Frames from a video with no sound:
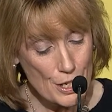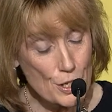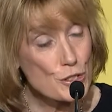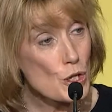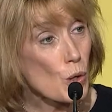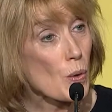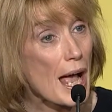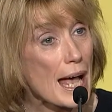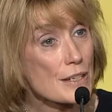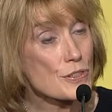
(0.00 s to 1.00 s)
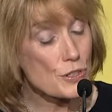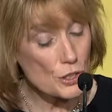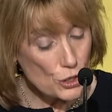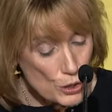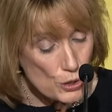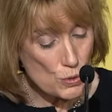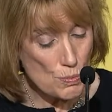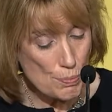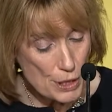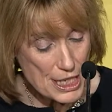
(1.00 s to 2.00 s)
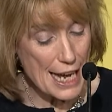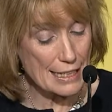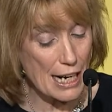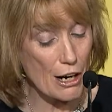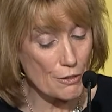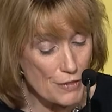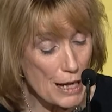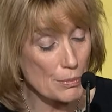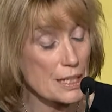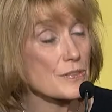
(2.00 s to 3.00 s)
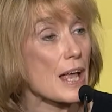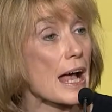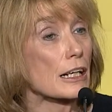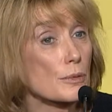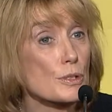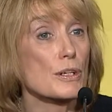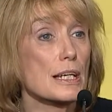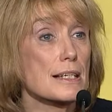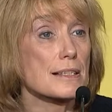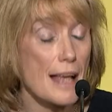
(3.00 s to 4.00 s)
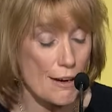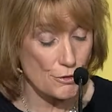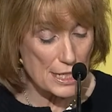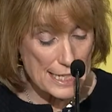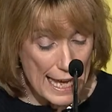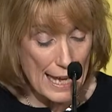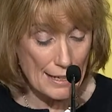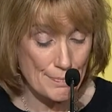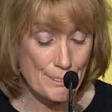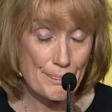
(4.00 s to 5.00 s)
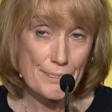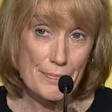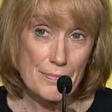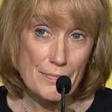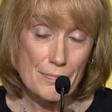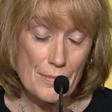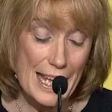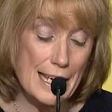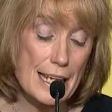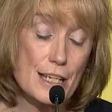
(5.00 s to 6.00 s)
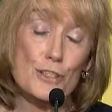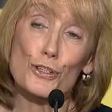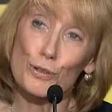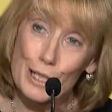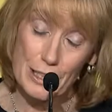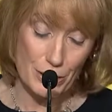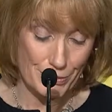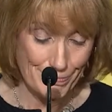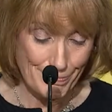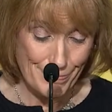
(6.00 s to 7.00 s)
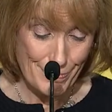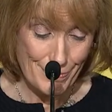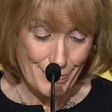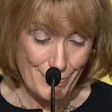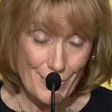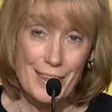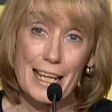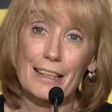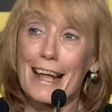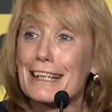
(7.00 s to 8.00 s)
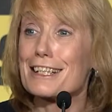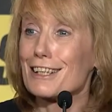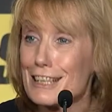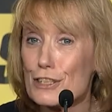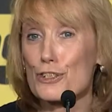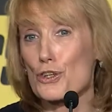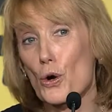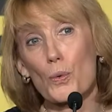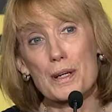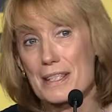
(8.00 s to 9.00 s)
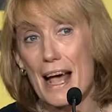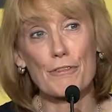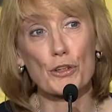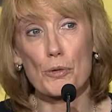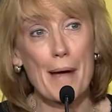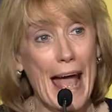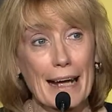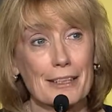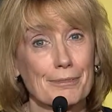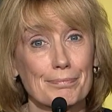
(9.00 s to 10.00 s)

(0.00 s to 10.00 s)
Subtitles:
So as you protect our families and communities every day, it is critical that elected leaders always have your back.